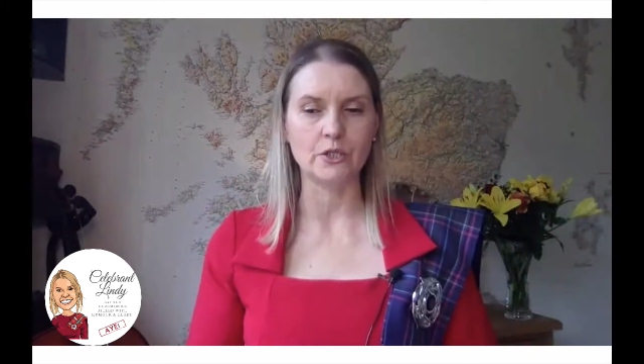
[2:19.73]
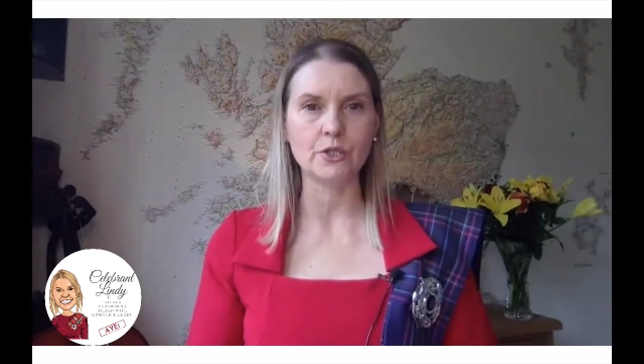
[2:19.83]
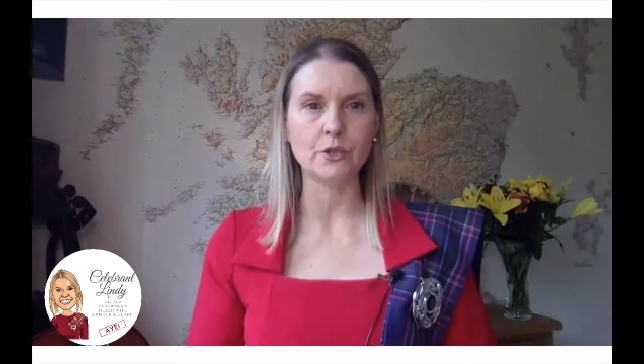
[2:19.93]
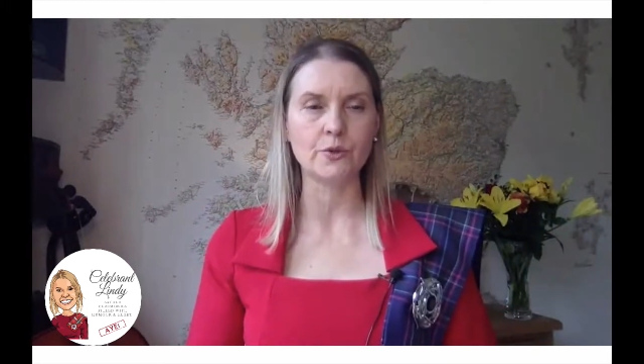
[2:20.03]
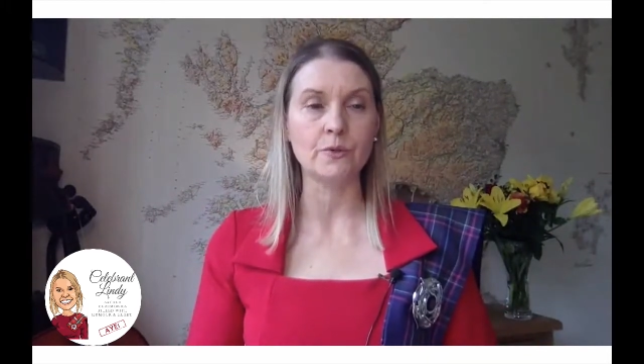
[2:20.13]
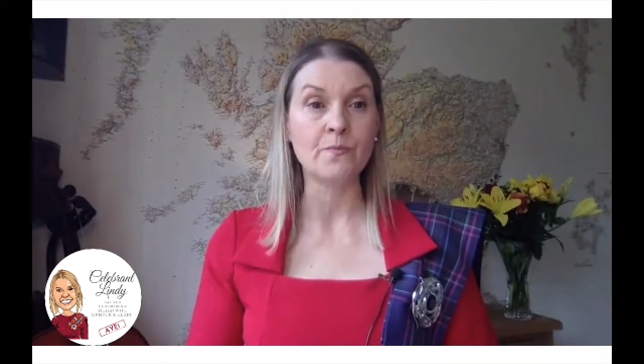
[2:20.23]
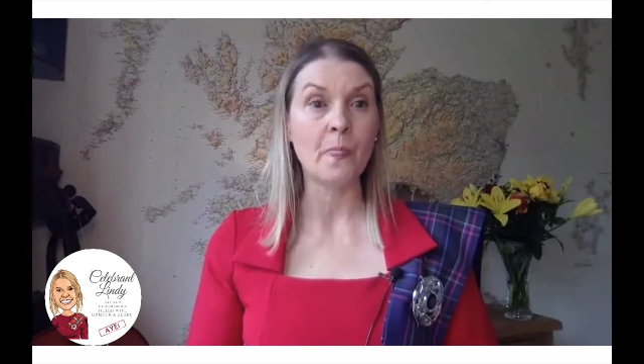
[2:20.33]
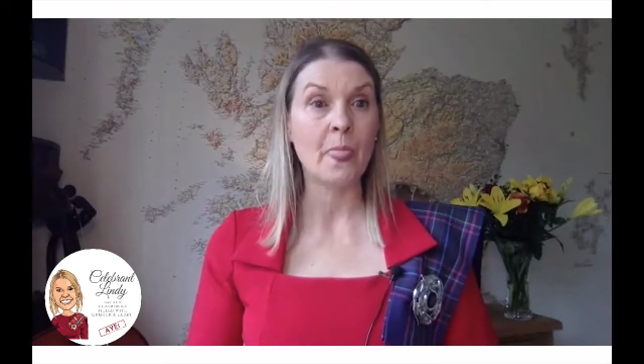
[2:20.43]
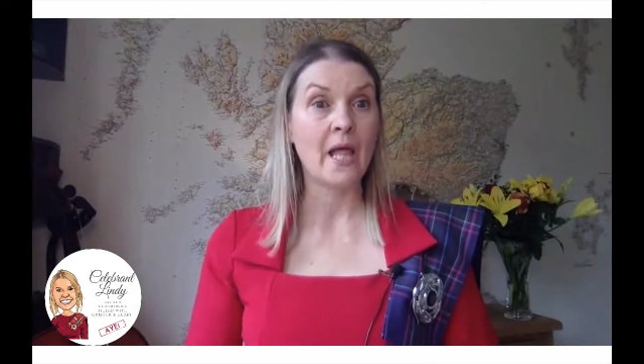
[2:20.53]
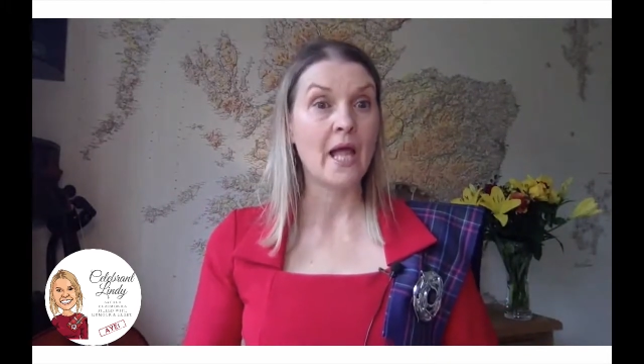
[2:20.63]
So
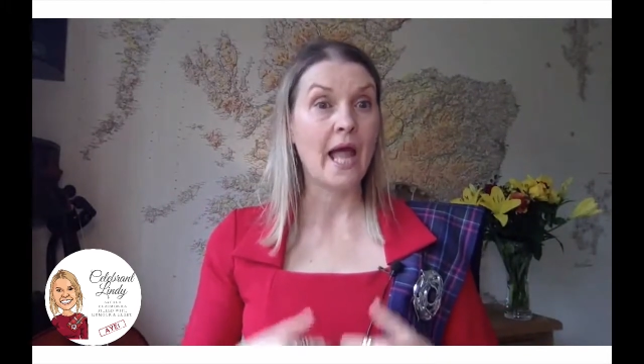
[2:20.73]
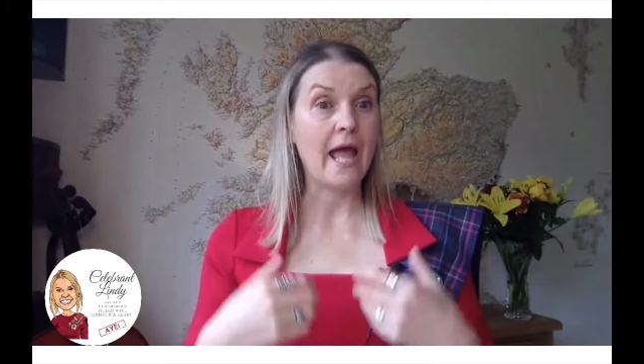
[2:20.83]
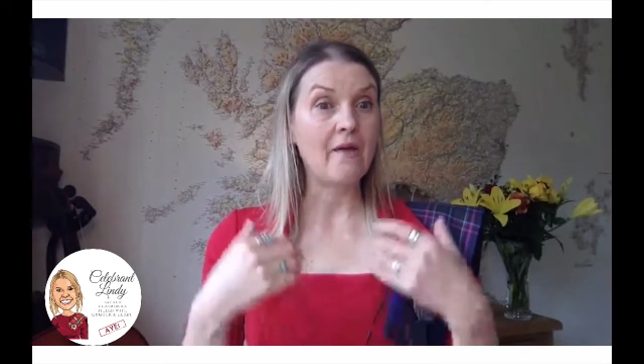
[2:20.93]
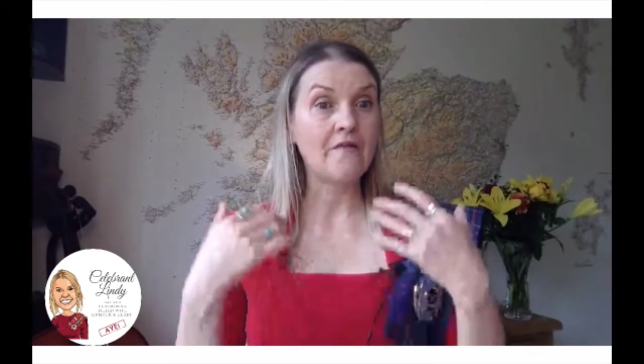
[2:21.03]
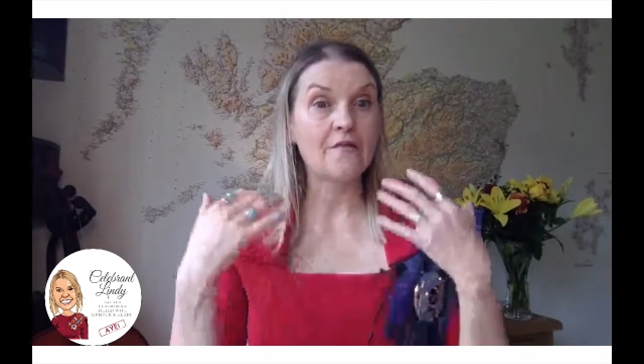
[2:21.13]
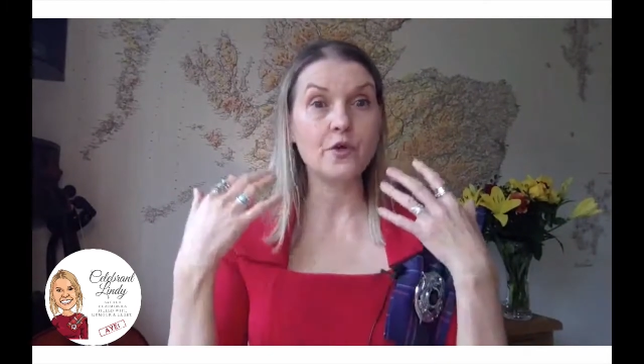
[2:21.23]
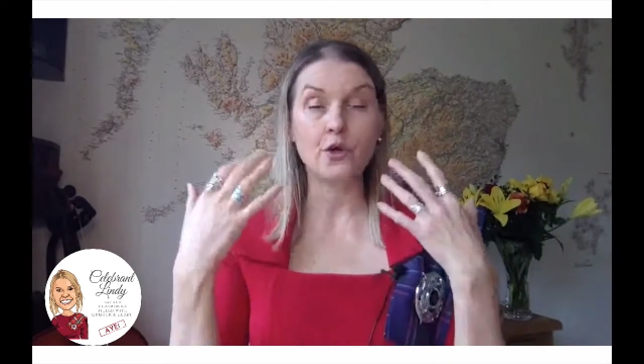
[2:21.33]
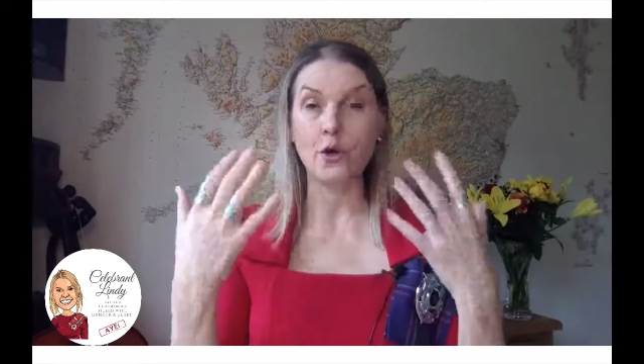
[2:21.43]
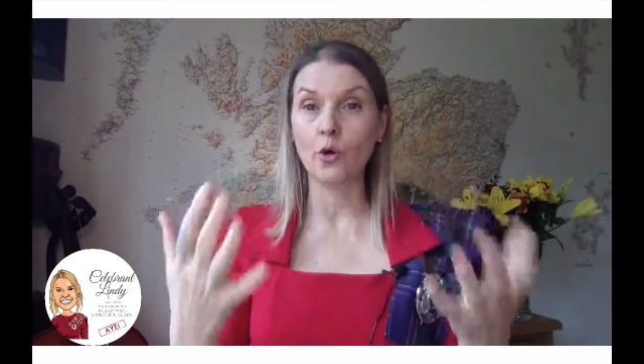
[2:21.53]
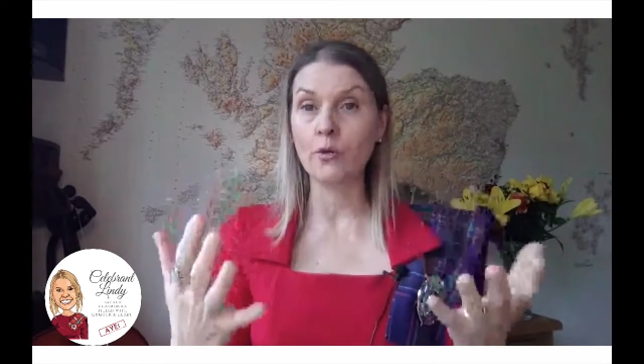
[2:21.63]
if you're
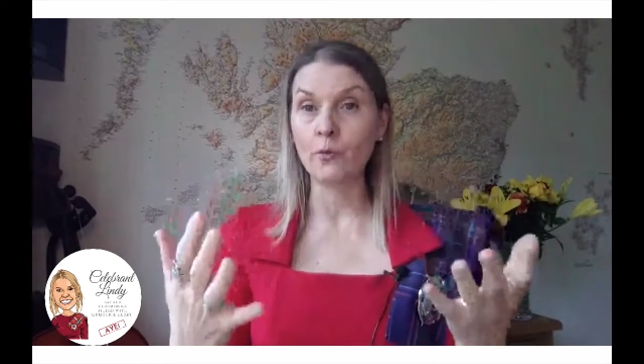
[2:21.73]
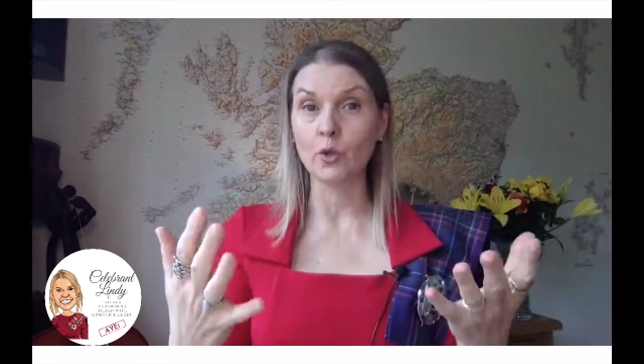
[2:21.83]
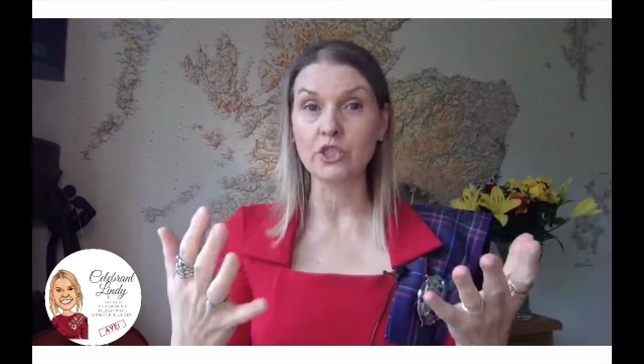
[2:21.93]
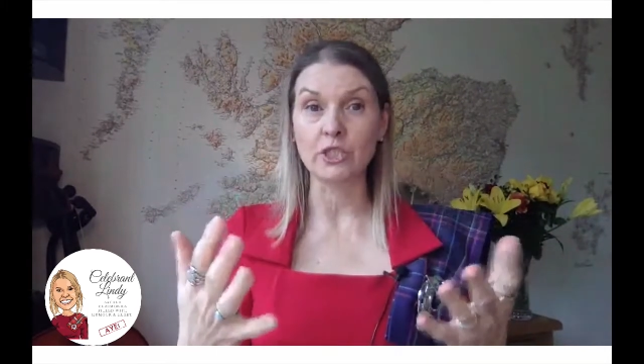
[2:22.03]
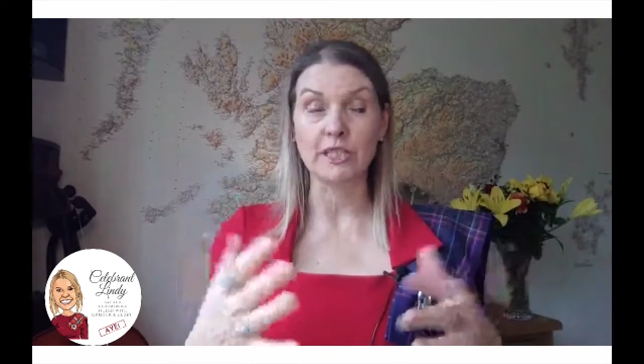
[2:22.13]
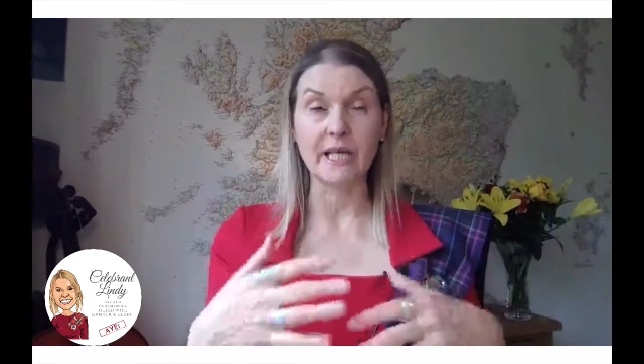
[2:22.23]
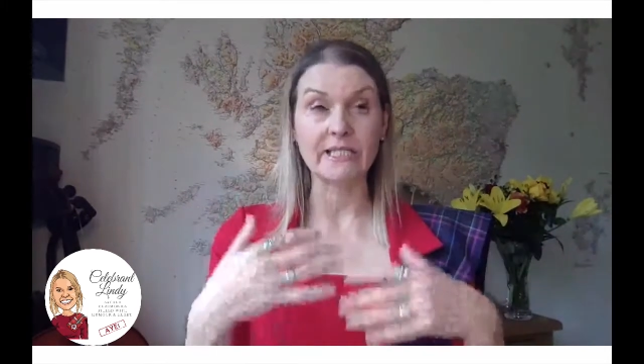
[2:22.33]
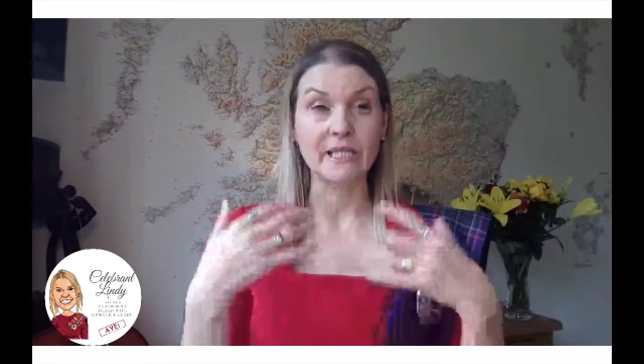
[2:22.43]
on watching this,